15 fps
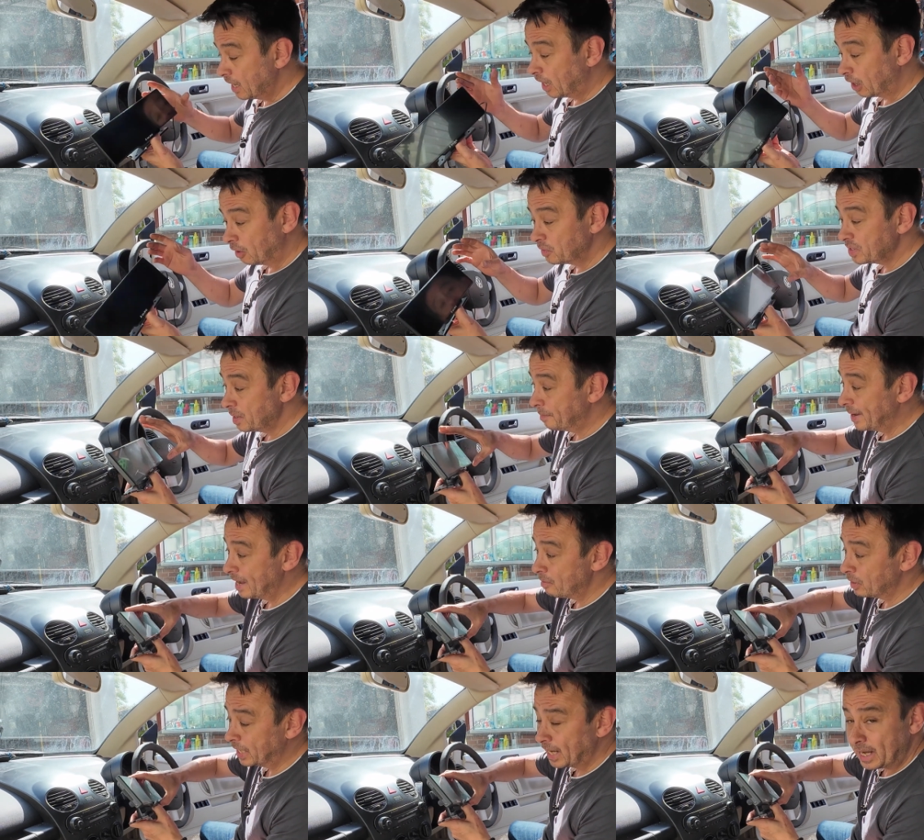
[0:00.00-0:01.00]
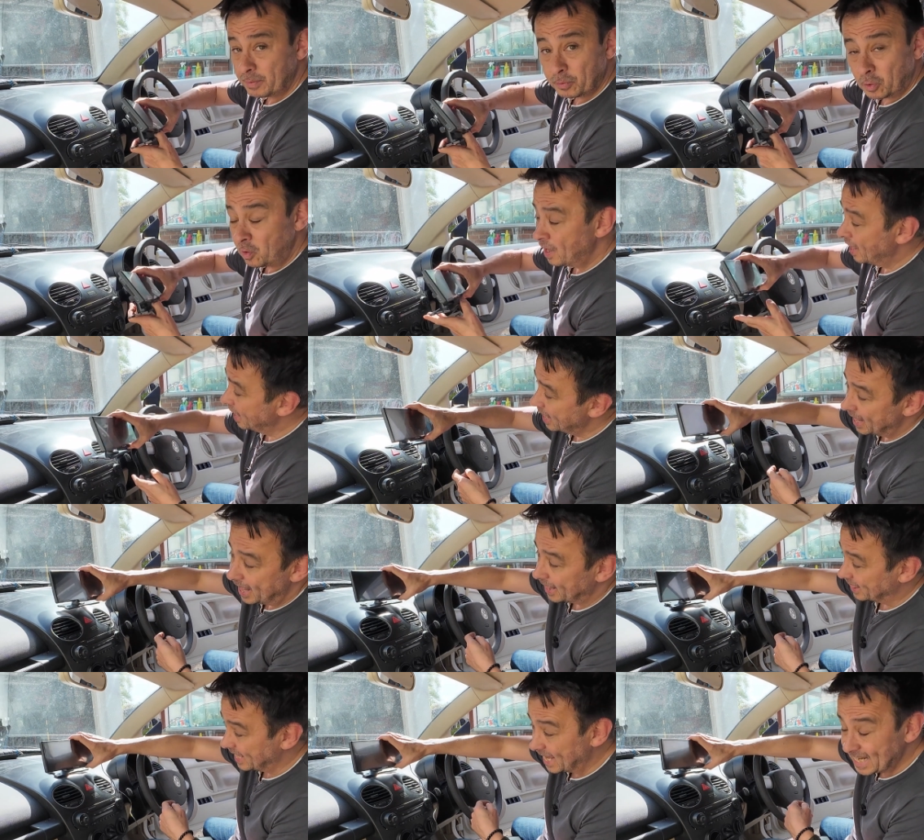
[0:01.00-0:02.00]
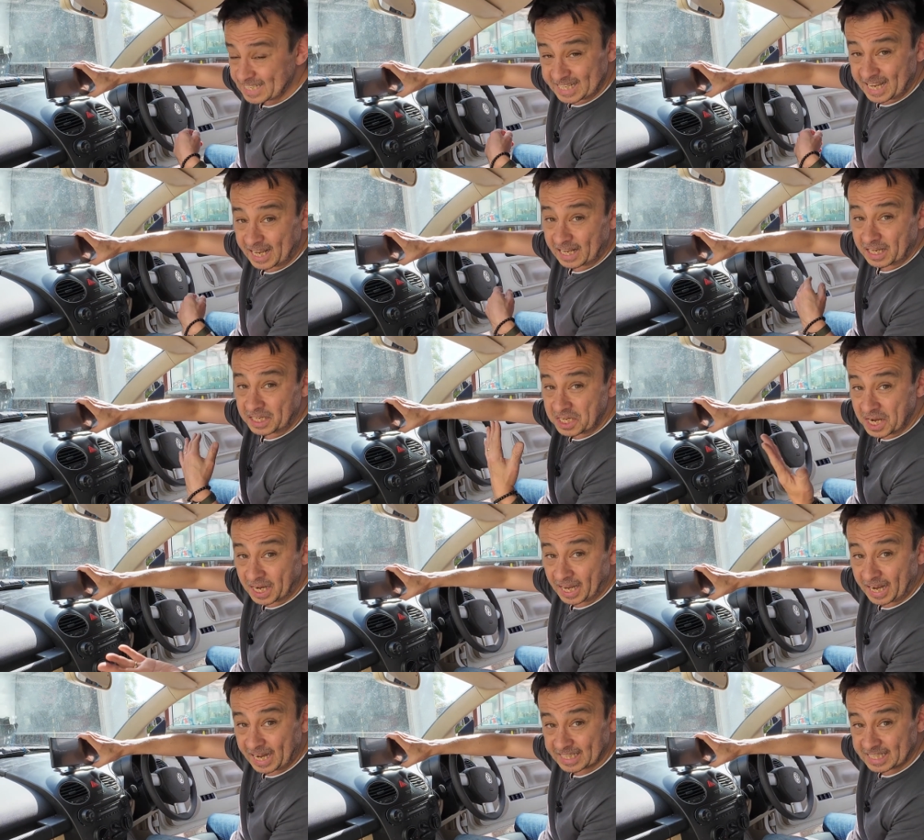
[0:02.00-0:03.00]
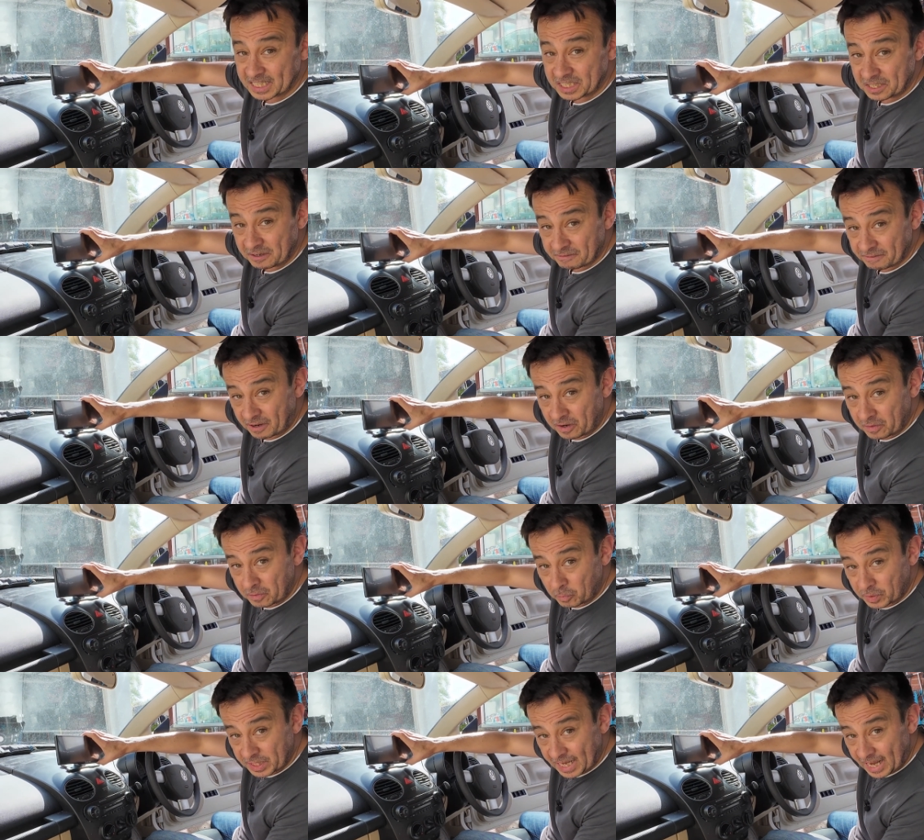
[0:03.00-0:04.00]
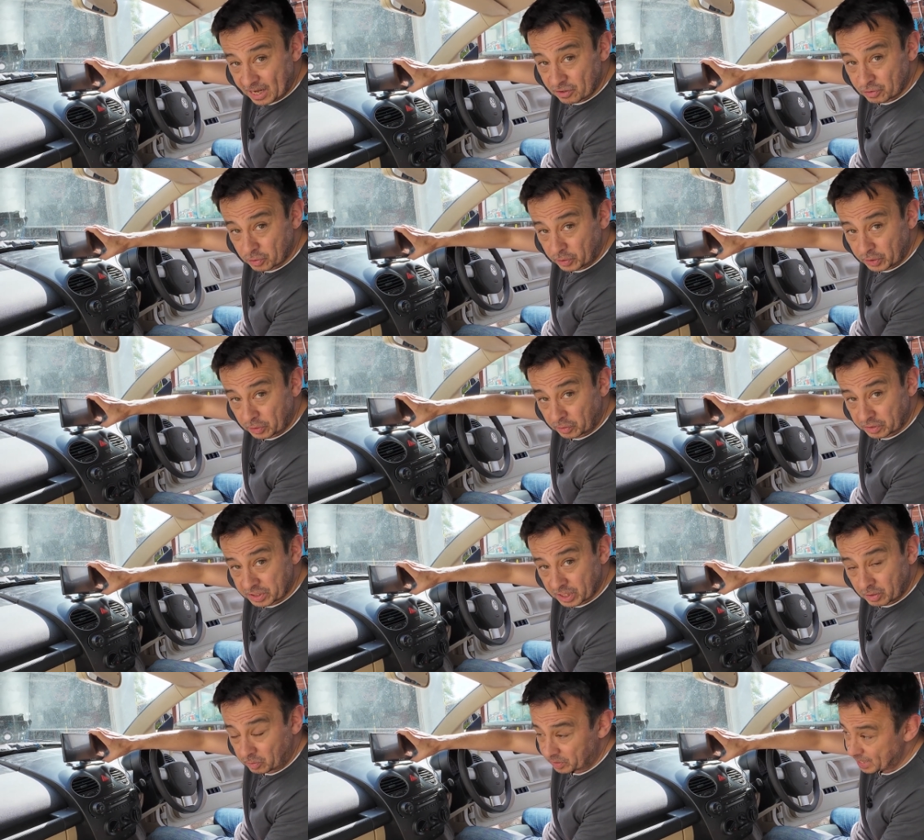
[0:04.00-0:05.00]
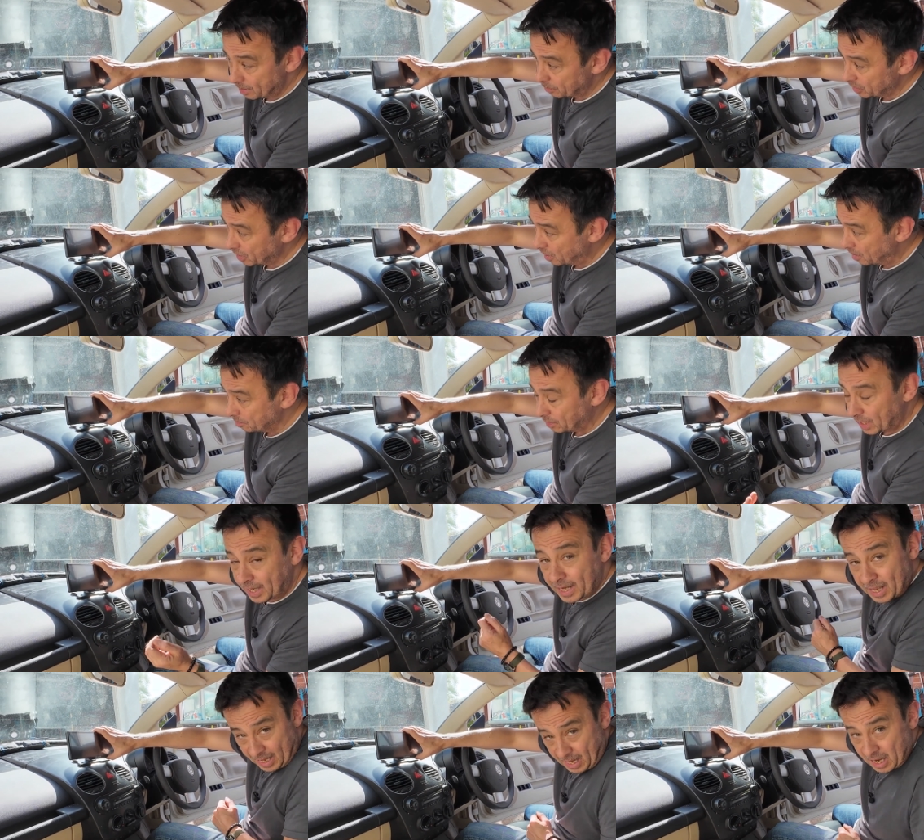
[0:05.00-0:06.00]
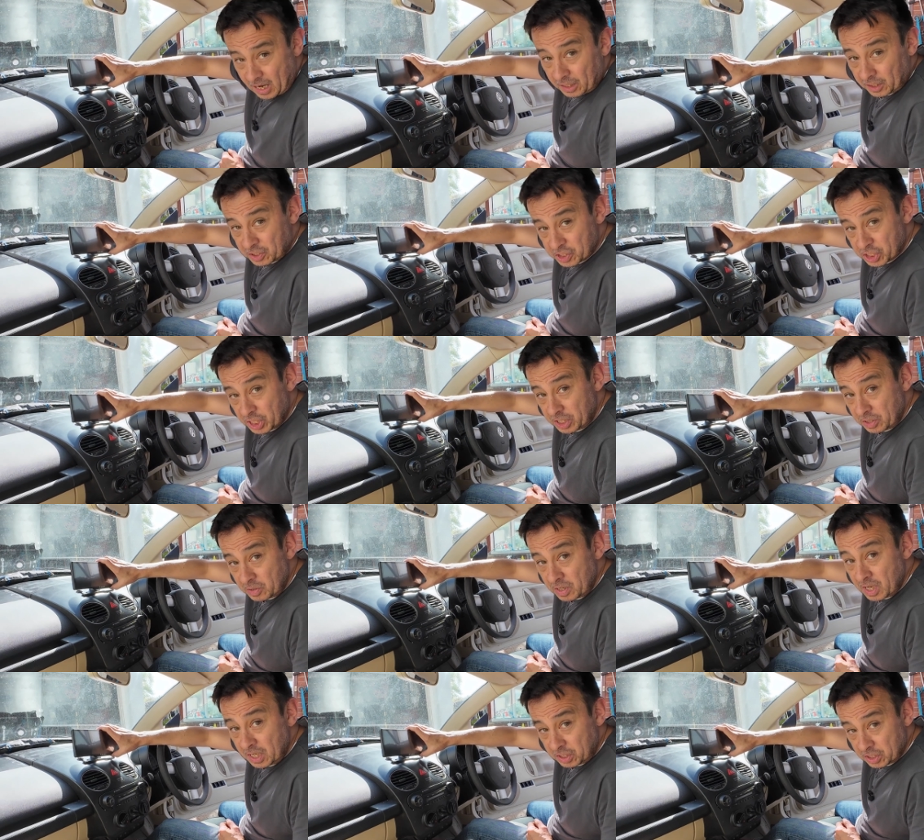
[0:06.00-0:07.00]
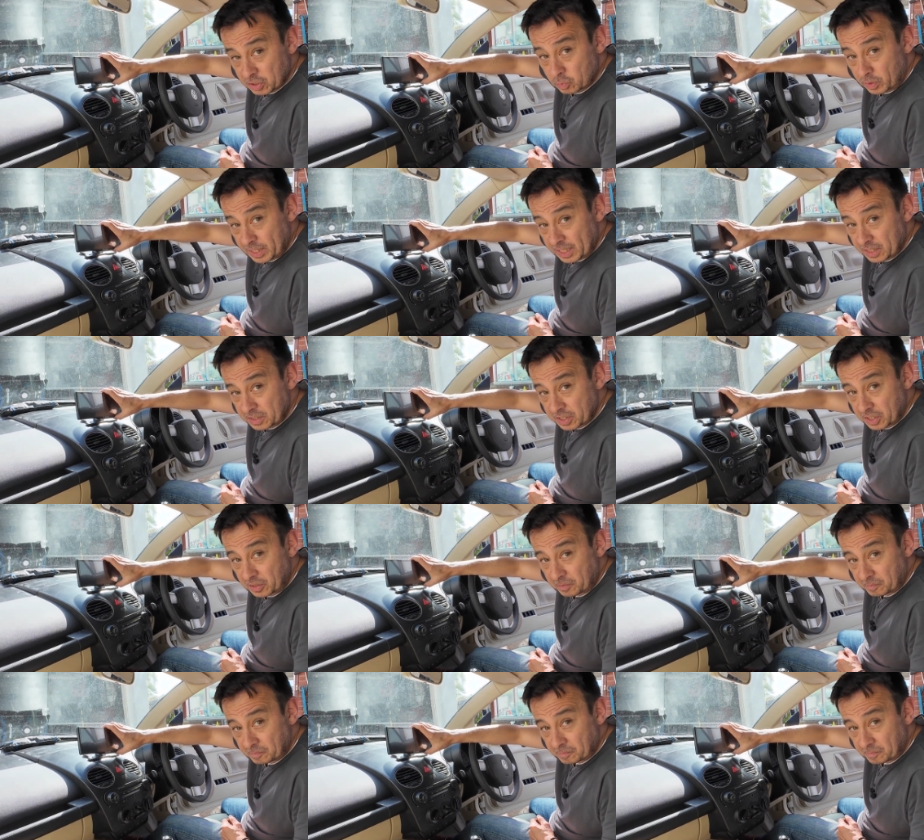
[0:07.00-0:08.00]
Along with your power cable, that is it. You connect it to your phone with your Android Auto or your Apple CarPlay, and I'll show you just what it can do.